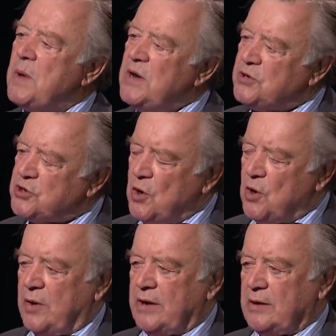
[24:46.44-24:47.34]

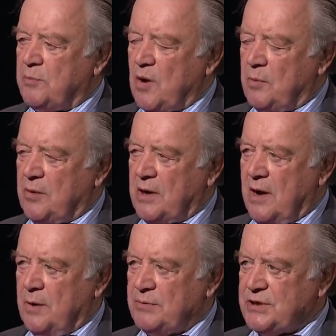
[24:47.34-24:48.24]
ensuring that proper
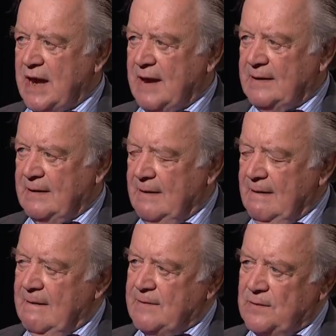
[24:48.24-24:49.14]
regard was had
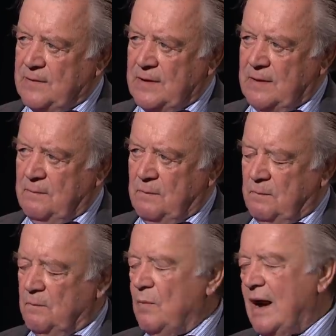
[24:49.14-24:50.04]
to the
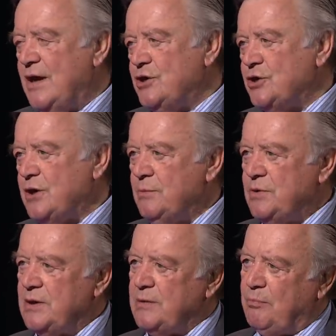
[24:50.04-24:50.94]
relationship
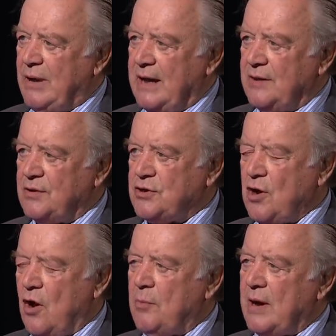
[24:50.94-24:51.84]
between the pay at the
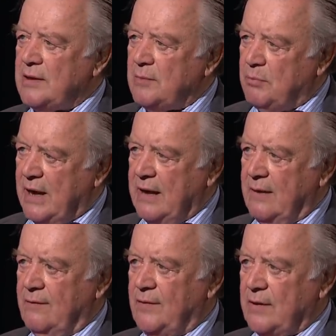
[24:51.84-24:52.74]
top and the pay
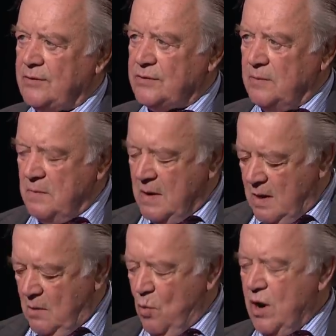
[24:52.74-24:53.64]
of those
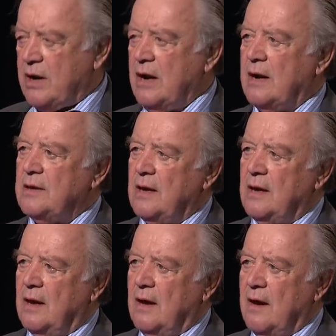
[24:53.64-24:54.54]
working at
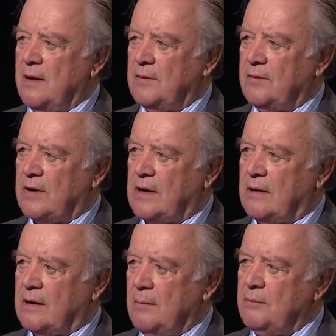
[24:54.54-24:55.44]
the heart of the
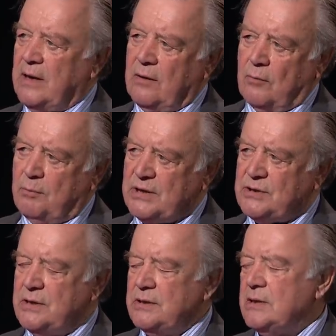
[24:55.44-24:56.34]
company or
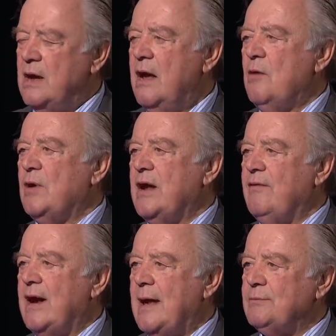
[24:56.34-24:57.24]
business,
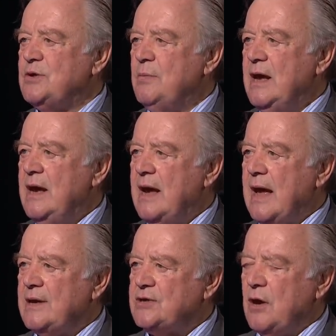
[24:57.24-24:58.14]
whatever it happens to be,
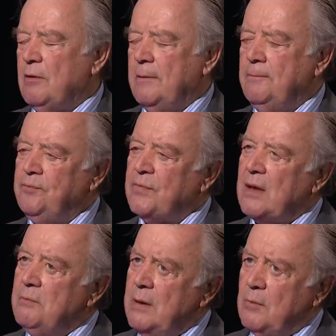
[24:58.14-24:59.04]
and so on.
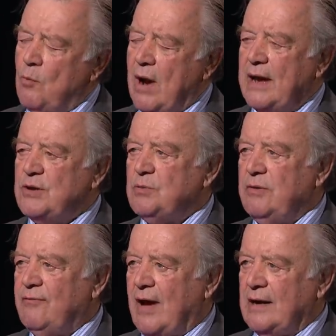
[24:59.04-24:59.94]
The minimum wage
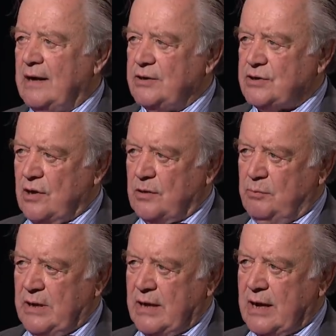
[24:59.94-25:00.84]
we finally started
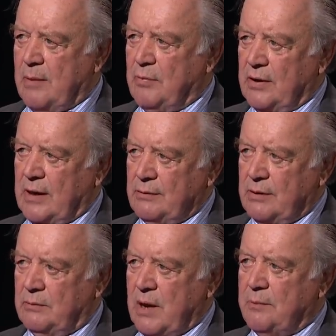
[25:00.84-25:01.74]
picking up on.
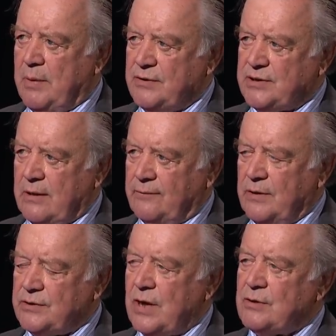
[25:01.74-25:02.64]
I, I opposed that at
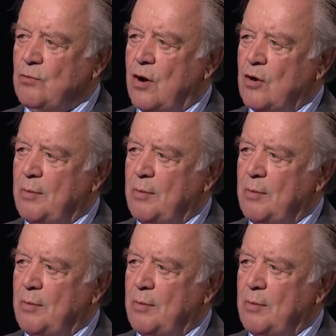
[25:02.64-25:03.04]
first. I was wrong